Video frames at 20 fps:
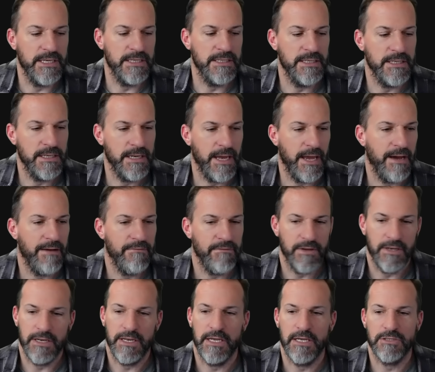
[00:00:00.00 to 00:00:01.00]
did have
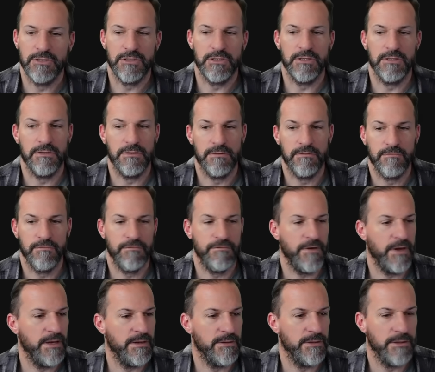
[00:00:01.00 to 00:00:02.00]
an engine
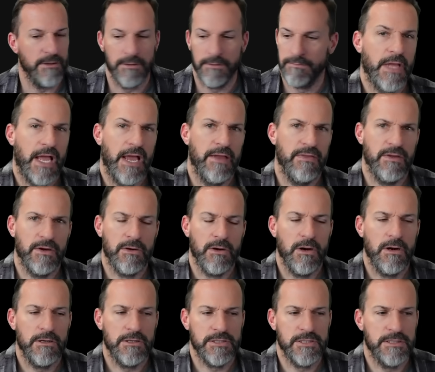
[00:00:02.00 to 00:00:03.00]
failure. And there
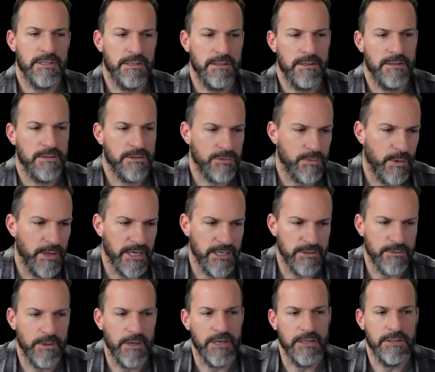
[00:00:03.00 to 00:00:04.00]
are still
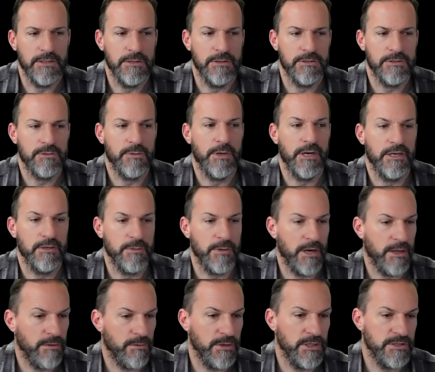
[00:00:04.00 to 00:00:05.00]
2022s,
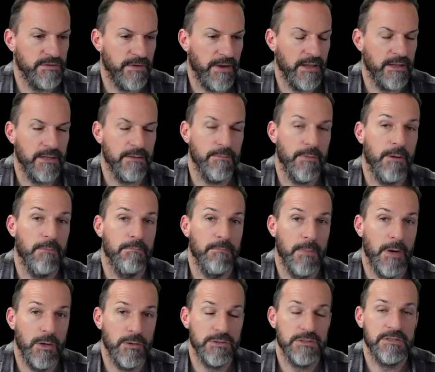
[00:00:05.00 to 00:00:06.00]
2023s failing, but
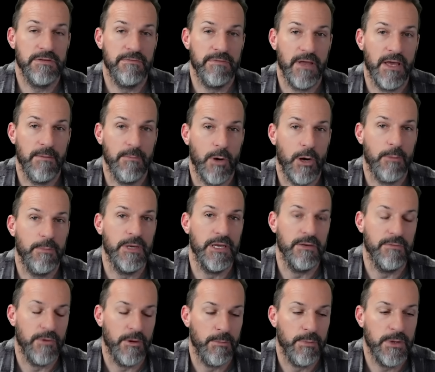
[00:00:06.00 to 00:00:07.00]
most of them are
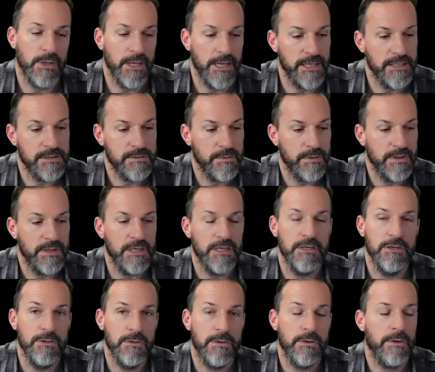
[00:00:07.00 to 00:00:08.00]
being replaced with the
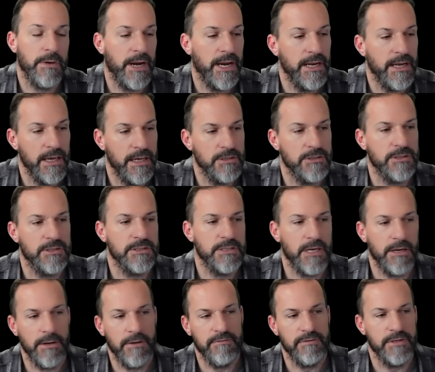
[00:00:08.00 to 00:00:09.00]
new crate engines.
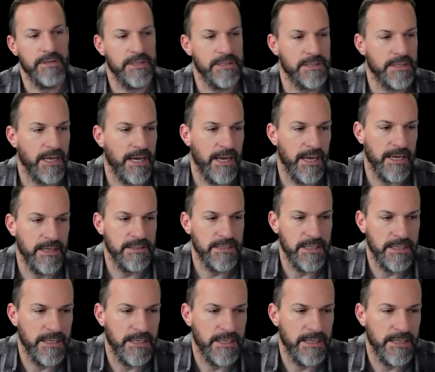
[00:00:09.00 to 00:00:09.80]
However, this guy, 18